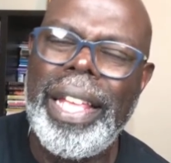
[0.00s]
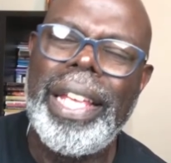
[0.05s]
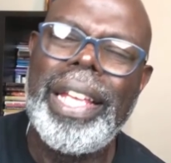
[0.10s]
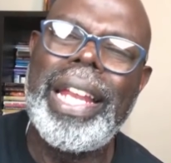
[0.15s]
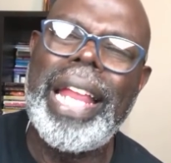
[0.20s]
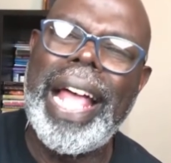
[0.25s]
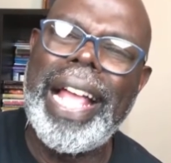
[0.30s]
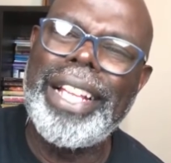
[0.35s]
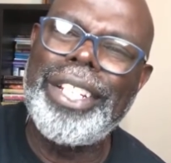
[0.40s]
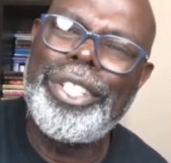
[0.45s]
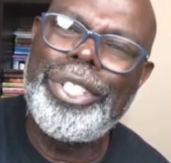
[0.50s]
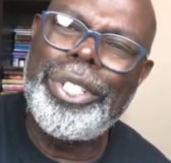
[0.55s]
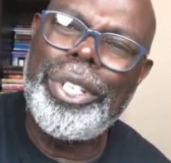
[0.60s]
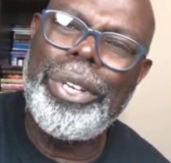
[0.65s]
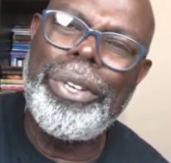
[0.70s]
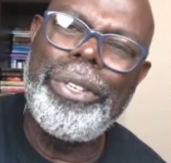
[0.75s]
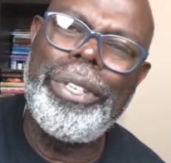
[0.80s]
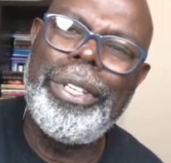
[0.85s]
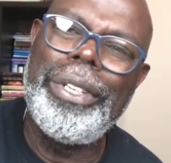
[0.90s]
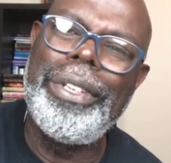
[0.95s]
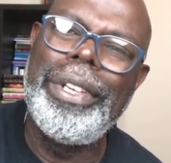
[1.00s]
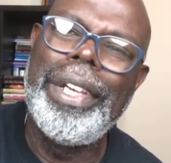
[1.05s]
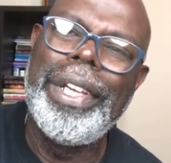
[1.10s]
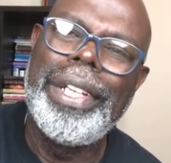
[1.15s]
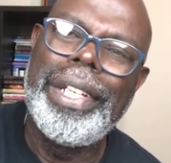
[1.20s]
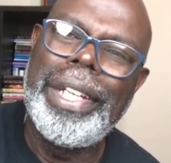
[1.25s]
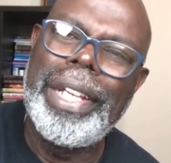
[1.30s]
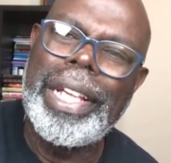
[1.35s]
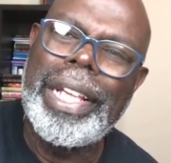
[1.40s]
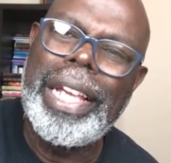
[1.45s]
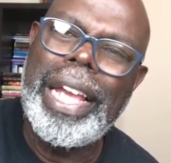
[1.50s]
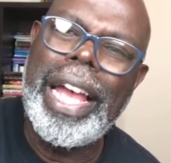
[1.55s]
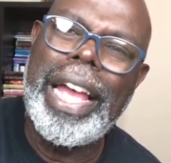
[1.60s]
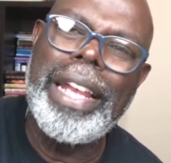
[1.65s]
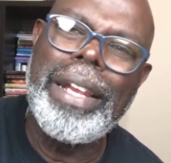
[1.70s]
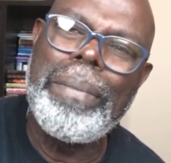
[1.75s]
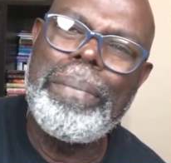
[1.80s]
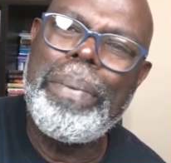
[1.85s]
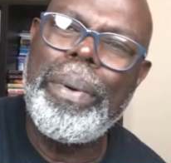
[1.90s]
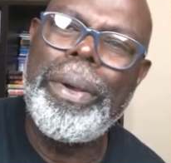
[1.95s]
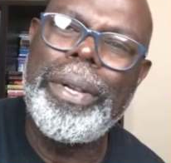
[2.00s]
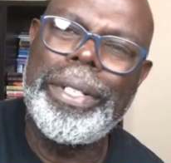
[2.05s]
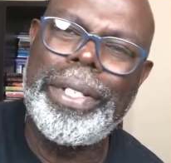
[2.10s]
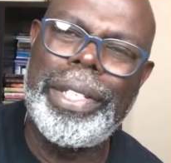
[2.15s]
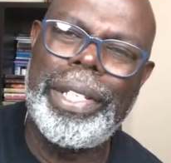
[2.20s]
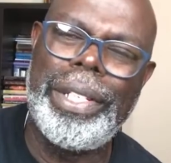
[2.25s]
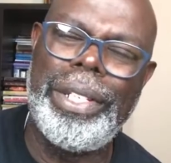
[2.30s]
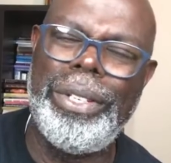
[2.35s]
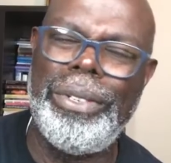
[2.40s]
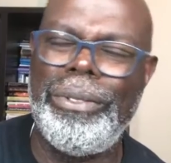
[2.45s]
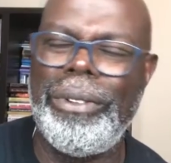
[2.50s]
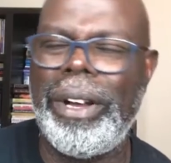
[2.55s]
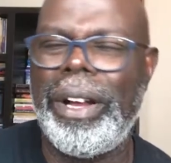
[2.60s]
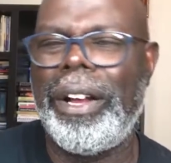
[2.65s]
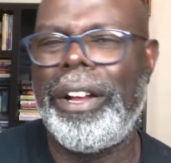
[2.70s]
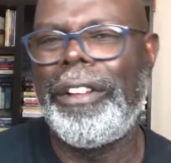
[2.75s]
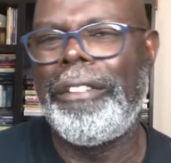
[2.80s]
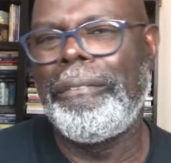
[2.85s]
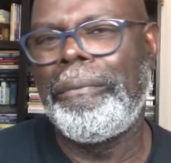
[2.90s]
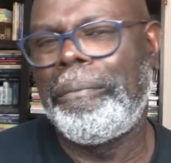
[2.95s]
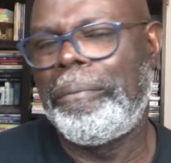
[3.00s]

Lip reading: and I'll show you the kind of person you are.